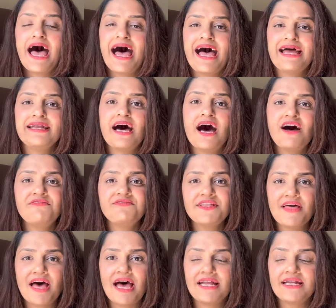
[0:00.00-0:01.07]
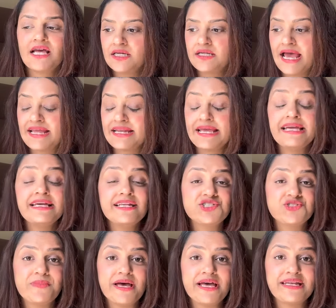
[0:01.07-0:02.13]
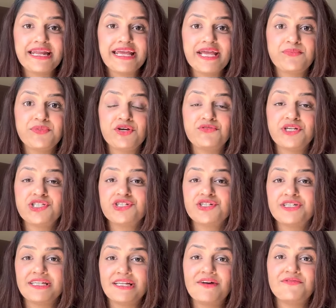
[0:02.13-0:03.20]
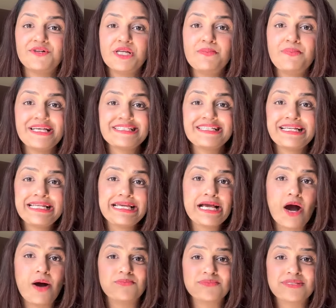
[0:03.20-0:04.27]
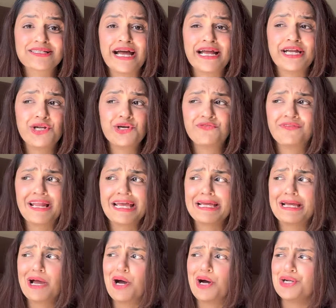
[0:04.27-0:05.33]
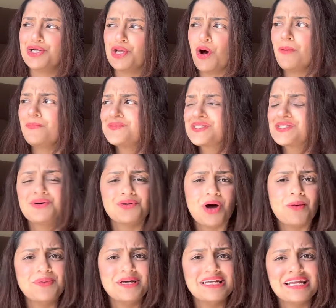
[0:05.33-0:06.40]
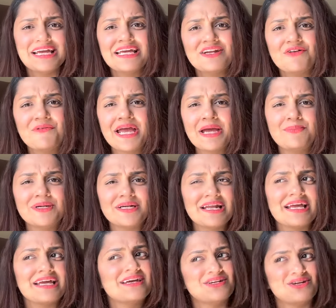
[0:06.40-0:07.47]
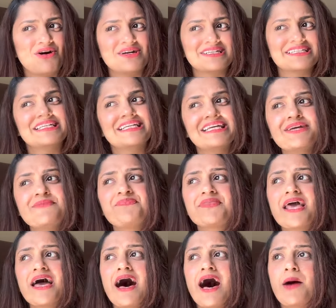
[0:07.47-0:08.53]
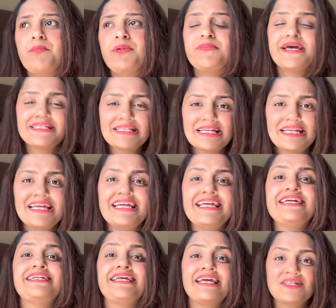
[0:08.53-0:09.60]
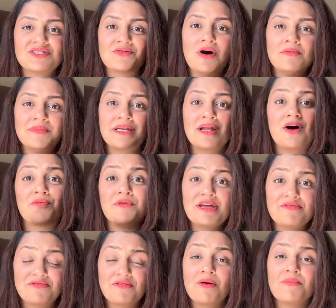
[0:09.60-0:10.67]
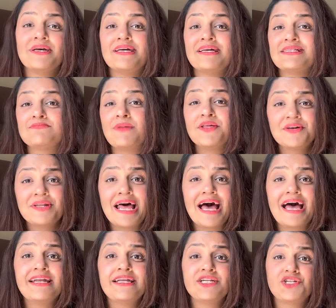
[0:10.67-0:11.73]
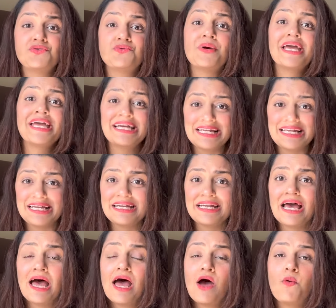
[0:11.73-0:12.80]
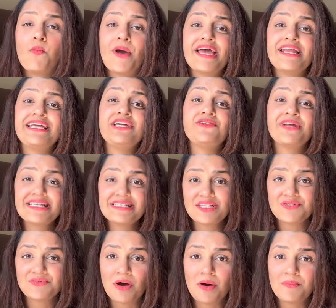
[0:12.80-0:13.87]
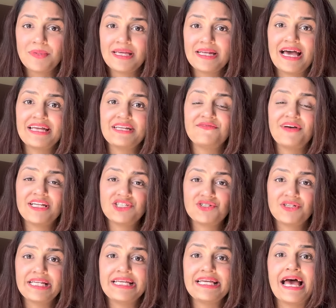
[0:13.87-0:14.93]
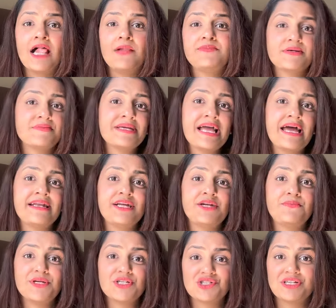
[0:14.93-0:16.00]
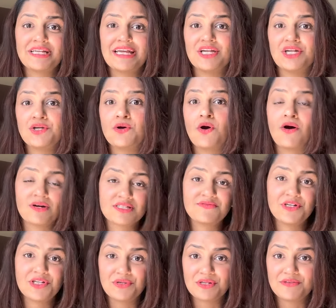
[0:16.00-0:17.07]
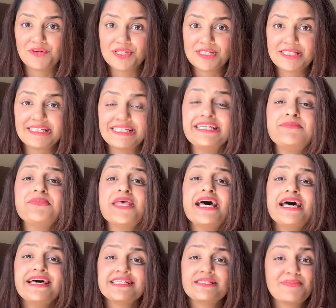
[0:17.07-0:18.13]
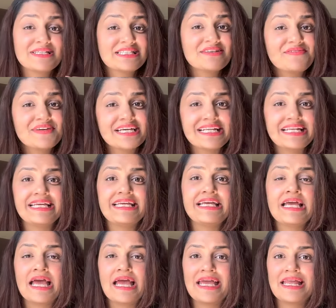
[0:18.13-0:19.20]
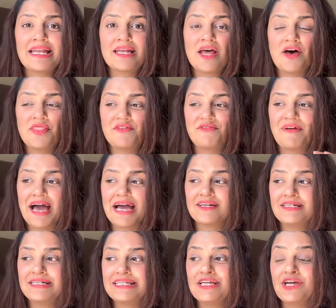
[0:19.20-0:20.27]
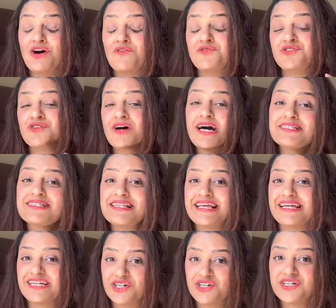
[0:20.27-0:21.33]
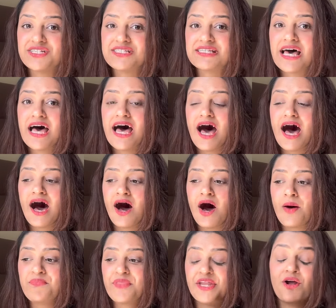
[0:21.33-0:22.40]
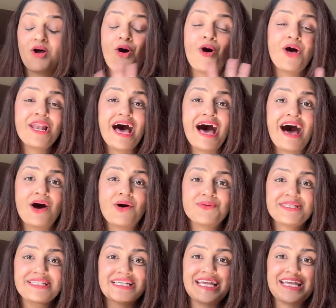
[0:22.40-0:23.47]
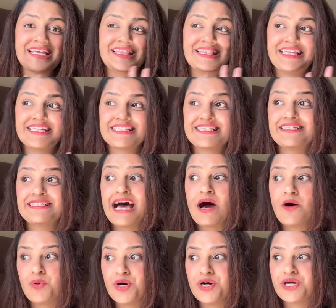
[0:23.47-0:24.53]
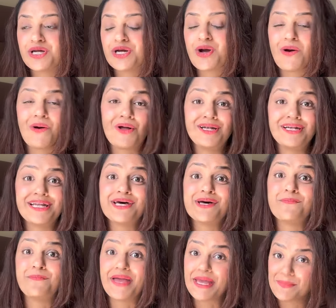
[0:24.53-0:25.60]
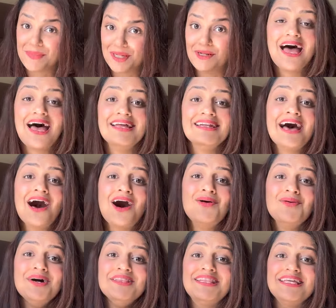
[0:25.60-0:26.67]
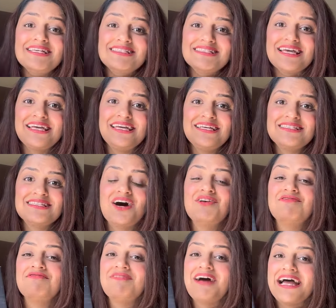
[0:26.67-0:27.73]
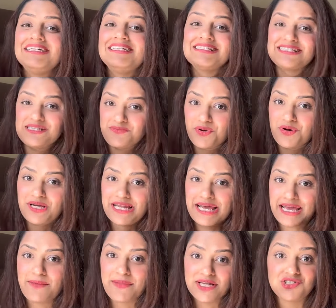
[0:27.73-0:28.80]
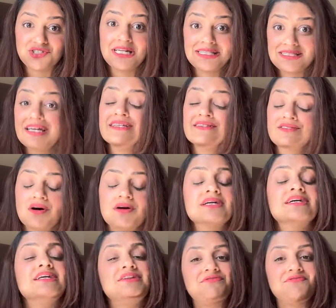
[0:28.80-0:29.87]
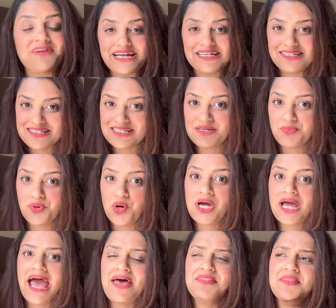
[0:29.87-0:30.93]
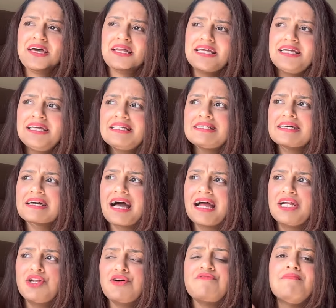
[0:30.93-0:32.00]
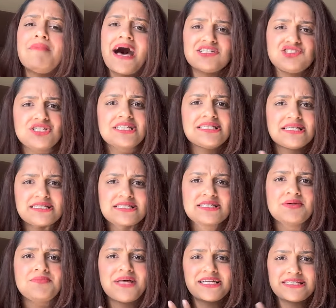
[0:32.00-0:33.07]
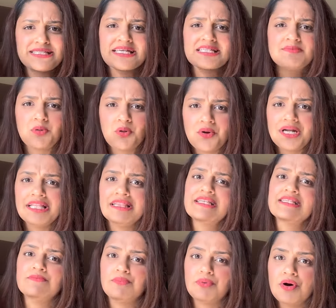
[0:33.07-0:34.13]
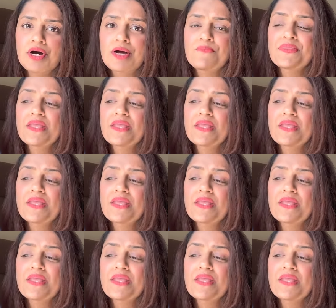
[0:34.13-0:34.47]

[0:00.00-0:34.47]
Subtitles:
And after that, an Englishman named Richard Lovell basically comes, kind of like adopts Robin in a way, but like not really. But basically, he takes Robin away from his motherland to England, where he raises Robin and eventually helps him get admission into Oxford University, specifically in the faculty of translators that are all housed in this tower called Babel. Now, this is a fantasy book, like I mentioned. It's a historical fantasy book, and there is a kind of magic system that is explored in this book.